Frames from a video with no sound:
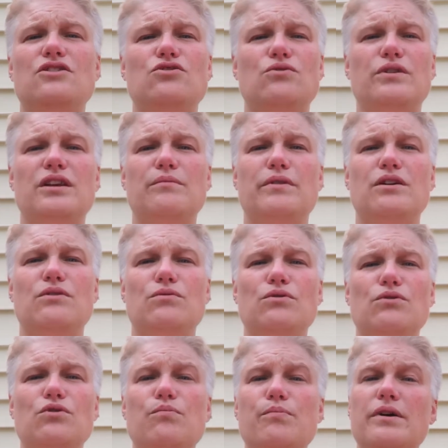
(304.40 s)
joining my
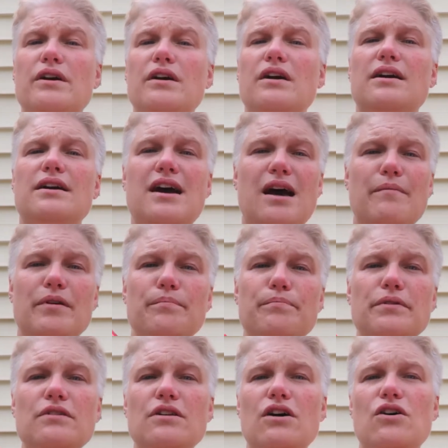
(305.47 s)
group. Comment
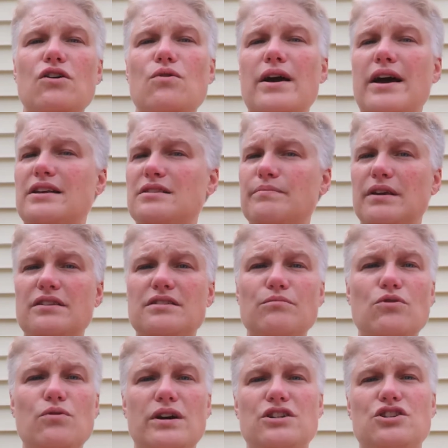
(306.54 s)
below, ask me some
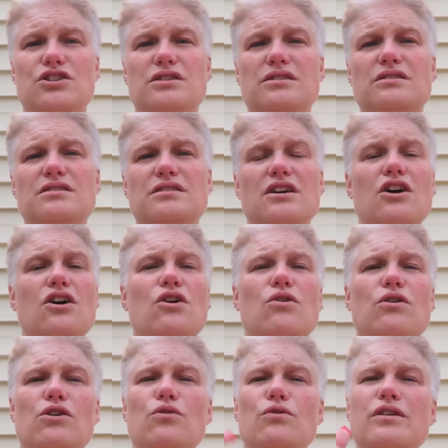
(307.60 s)
questions,
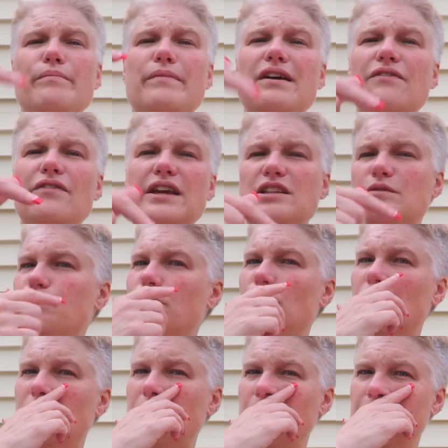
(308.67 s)
or go to my
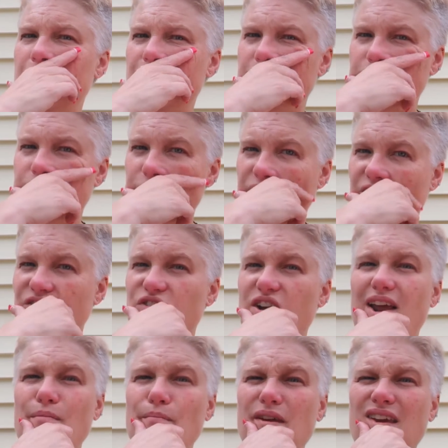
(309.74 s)
Facebook and
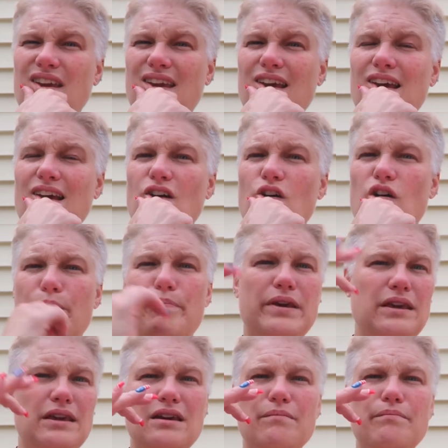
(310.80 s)
friend me, or
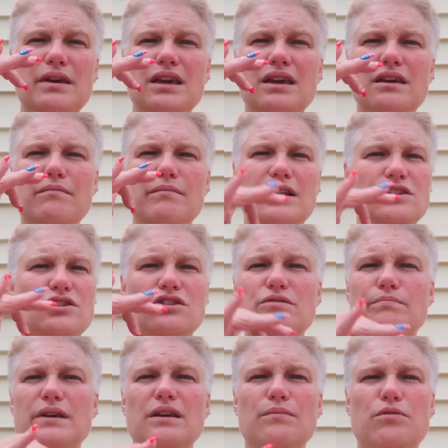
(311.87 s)
PM me,
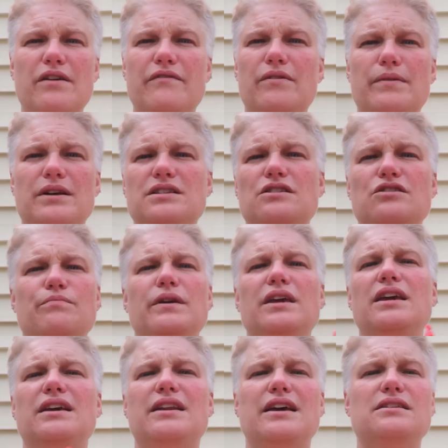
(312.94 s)
message me, private message
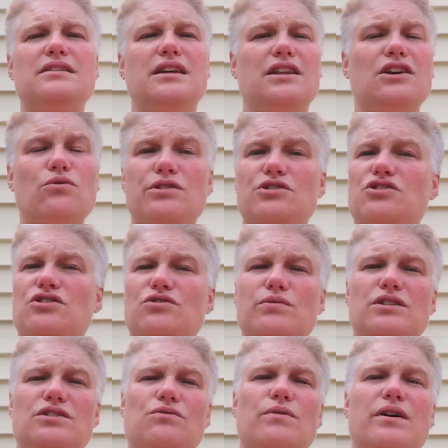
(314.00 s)
me, and ask any questions
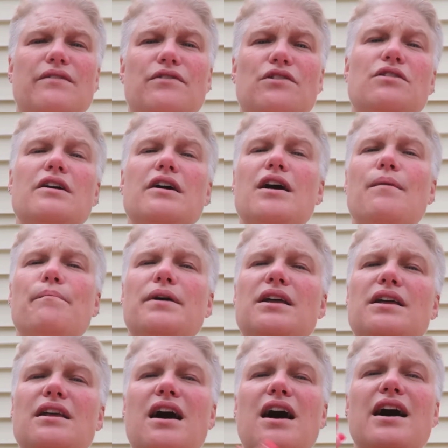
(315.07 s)
whatsoever.
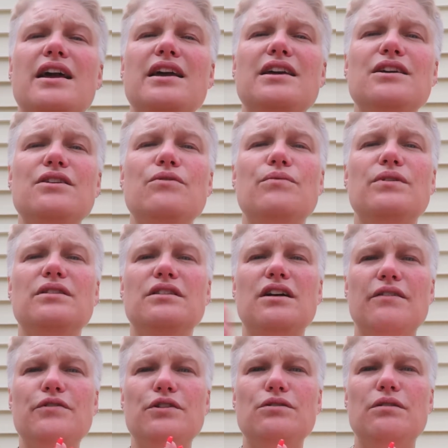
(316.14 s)
But I will
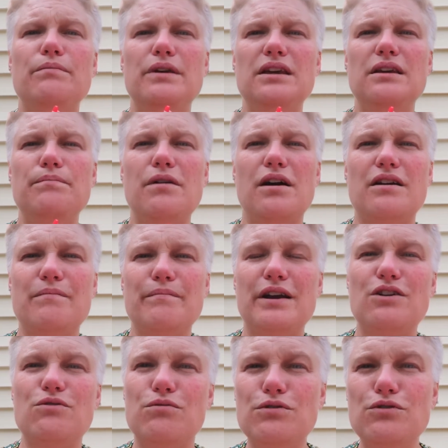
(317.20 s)
love you to be part of
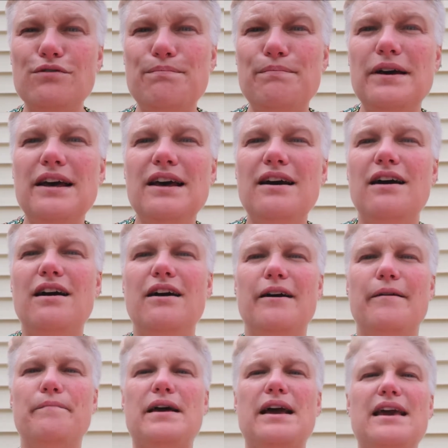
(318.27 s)
my group.
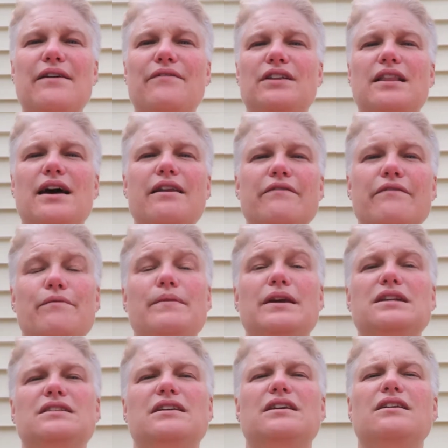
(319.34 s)
I have a lot of
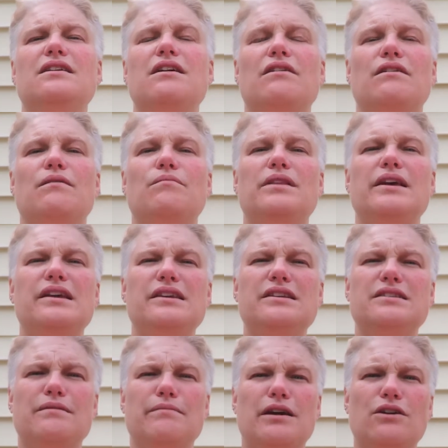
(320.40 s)
amazing
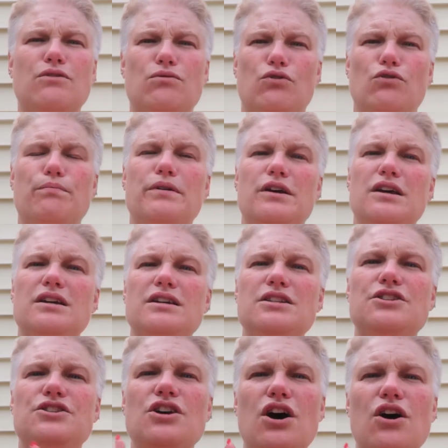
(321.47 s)
ladies in my group,
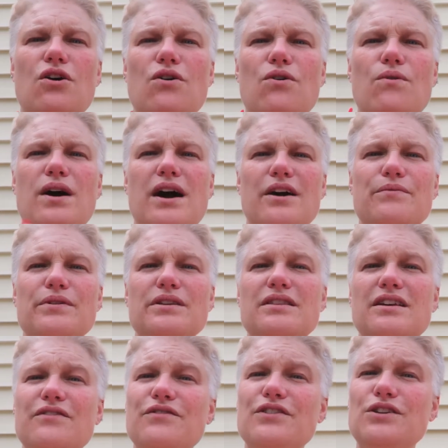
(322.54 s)
so I would
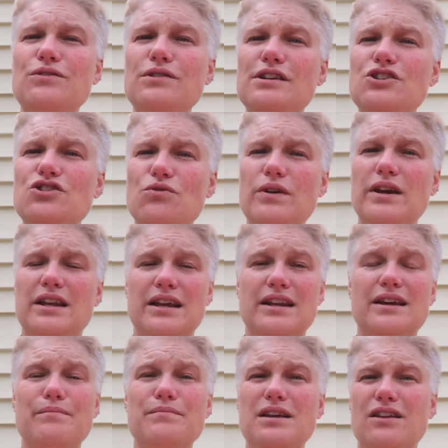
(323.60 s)
love you to join.
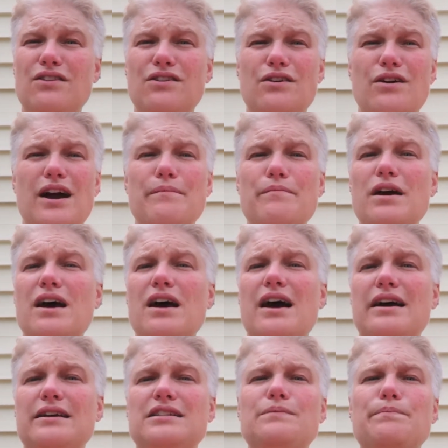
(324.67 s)
And I'm telling you, I'm
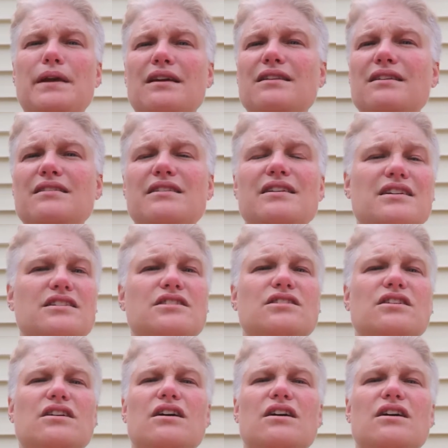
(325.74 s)
expanding this